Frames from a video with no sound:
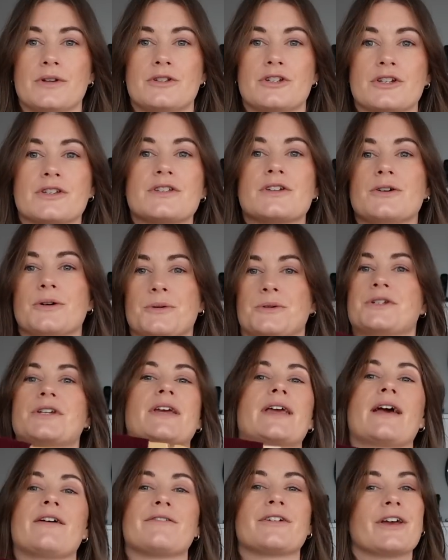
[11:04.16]
just go
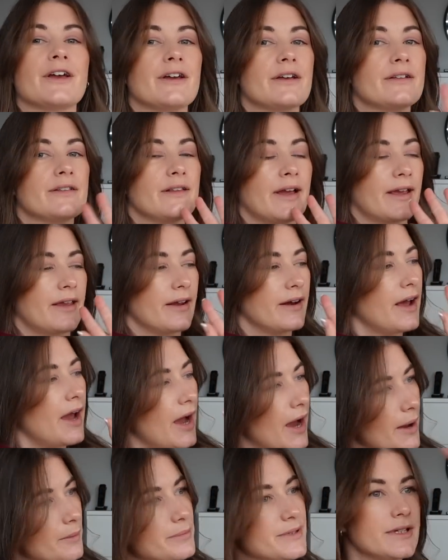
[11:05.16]
together like an
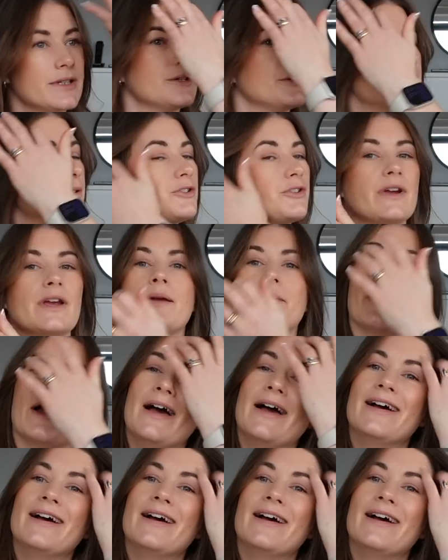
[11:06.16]
absolute dream.